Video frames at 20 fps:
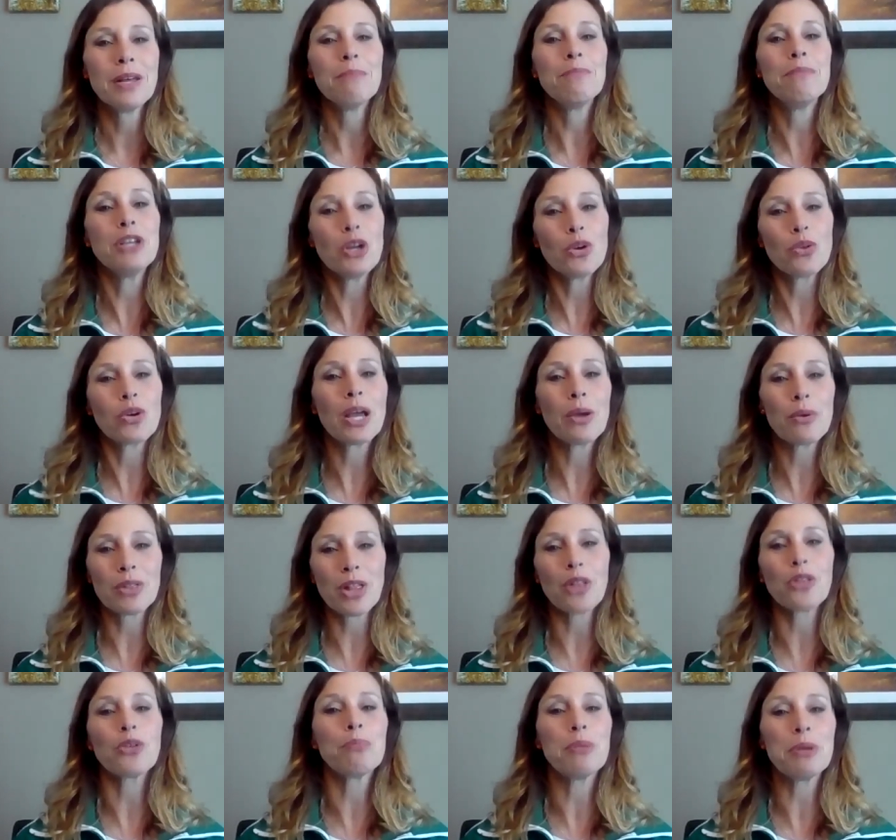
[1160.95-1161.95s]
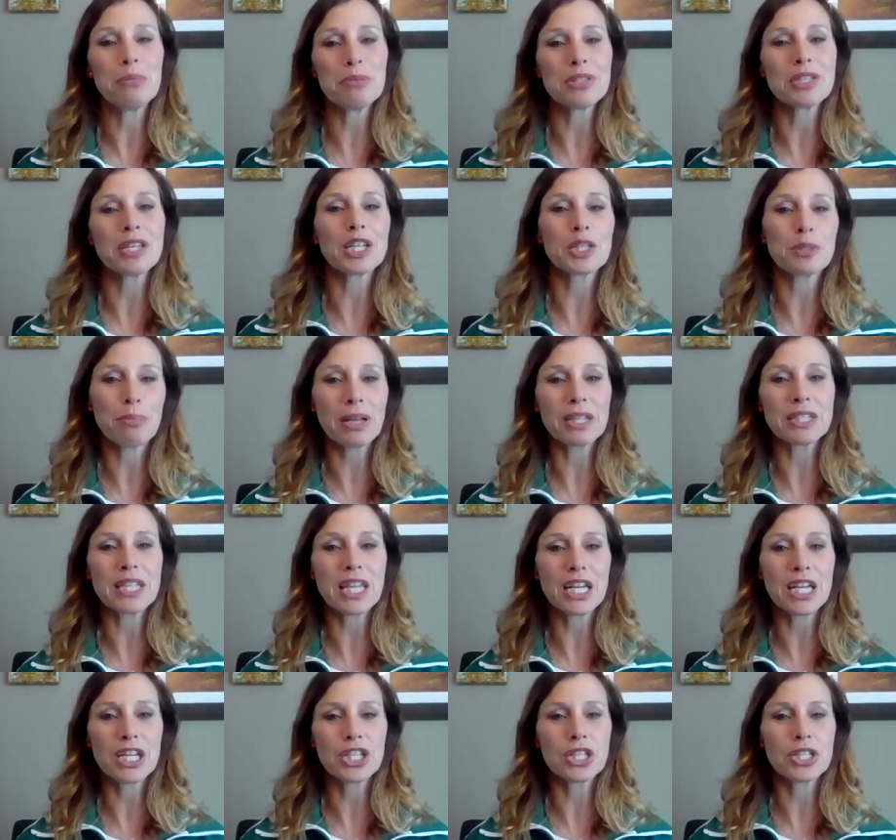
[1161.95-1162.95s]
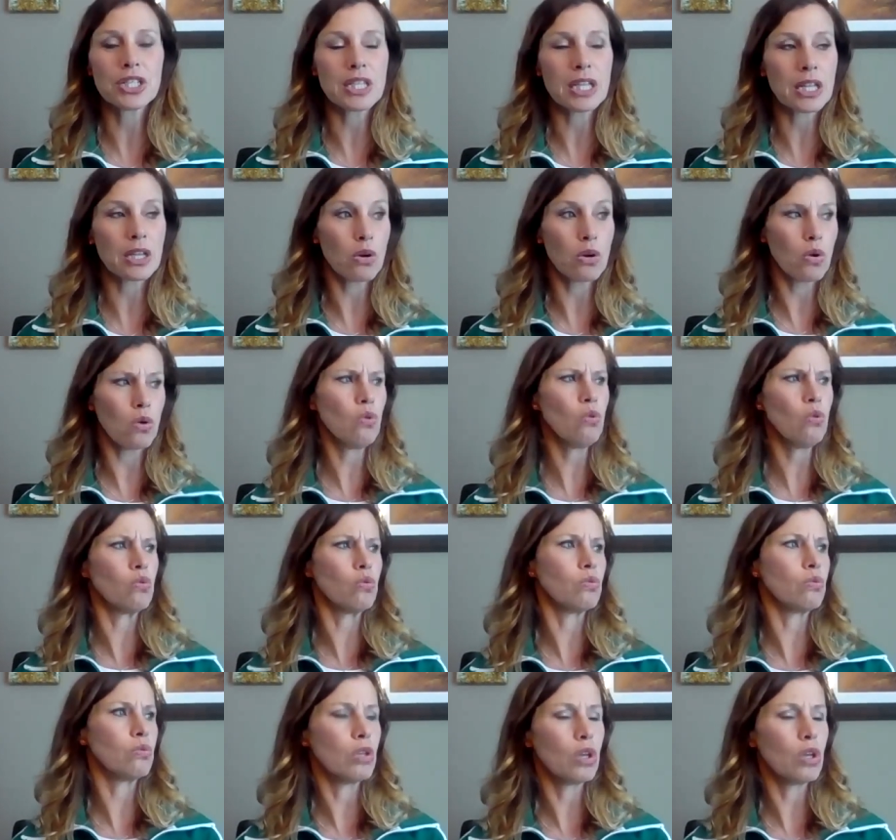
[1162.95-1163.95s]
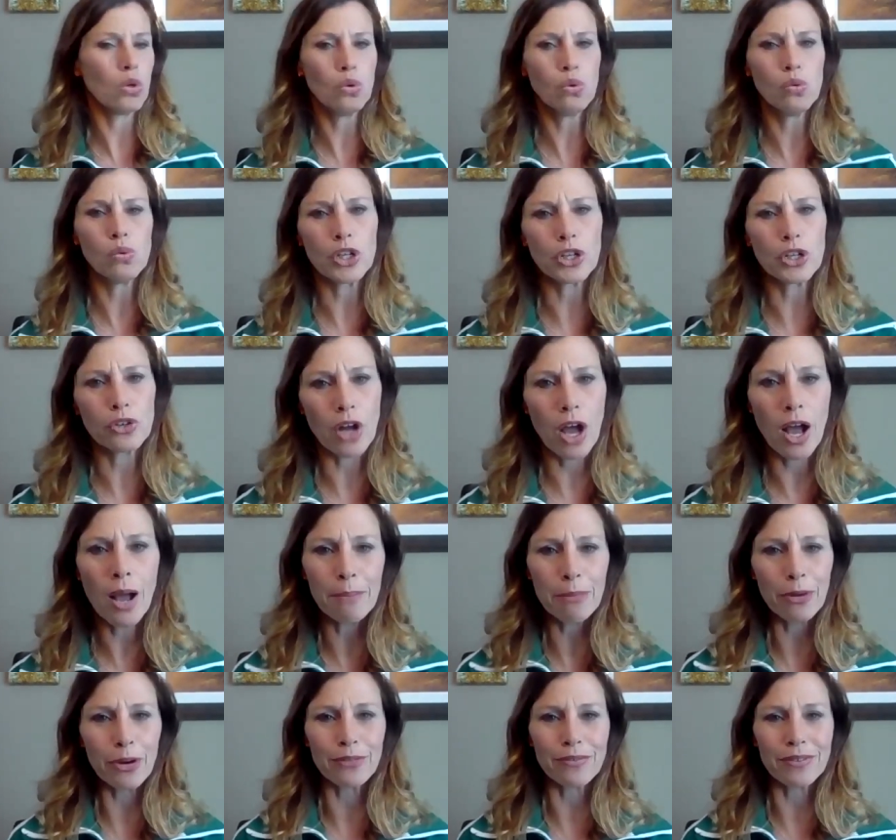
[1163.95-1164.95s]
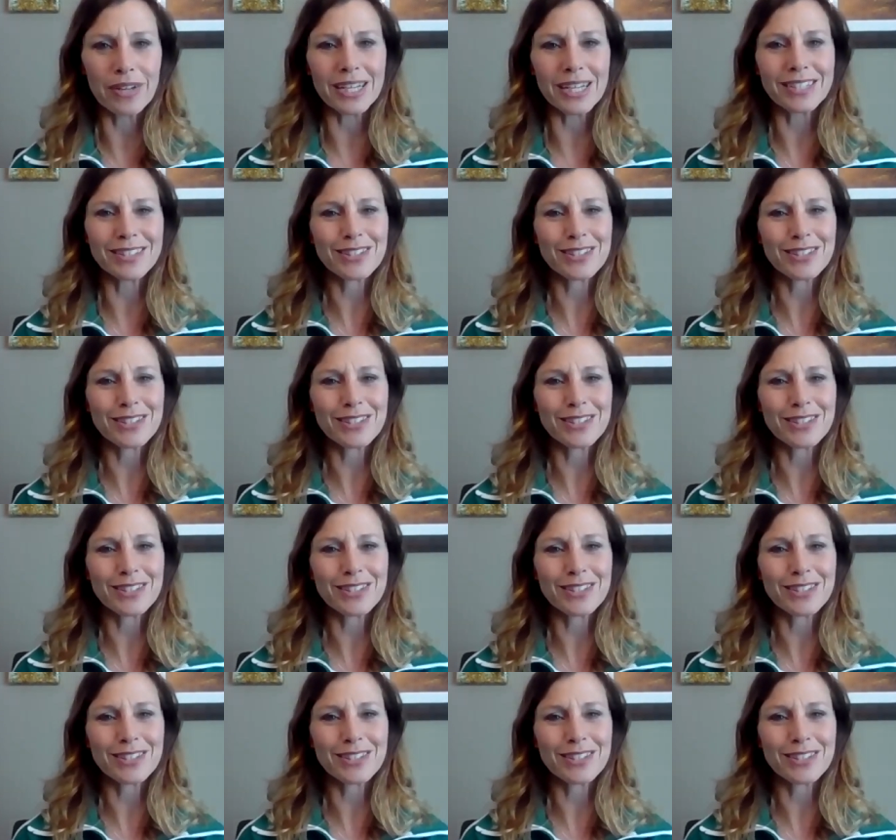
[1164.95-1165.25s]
be okay with other people's expectations, like, oh, you're not perfect.